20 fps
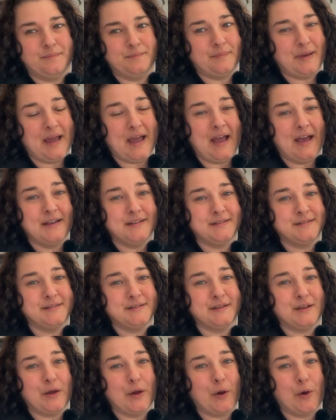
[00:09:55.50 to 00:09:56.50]

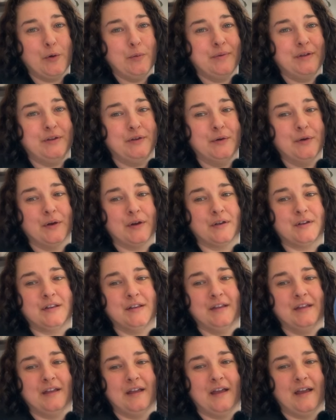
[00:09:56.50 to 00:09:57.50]
past Hobbii yarn.
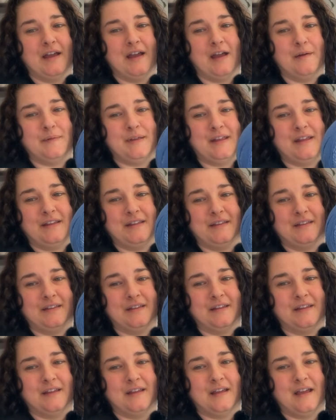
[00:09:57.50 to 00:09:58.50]
I mean,
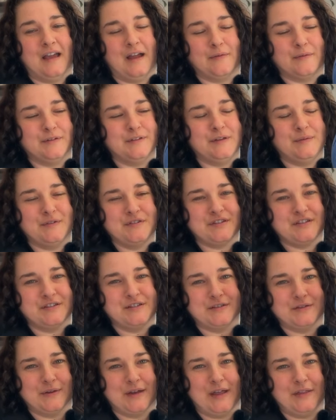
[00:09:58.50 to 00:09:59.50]
I really wish it
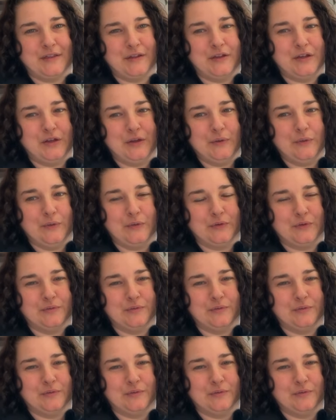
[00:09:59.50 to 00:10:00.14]
still had the cute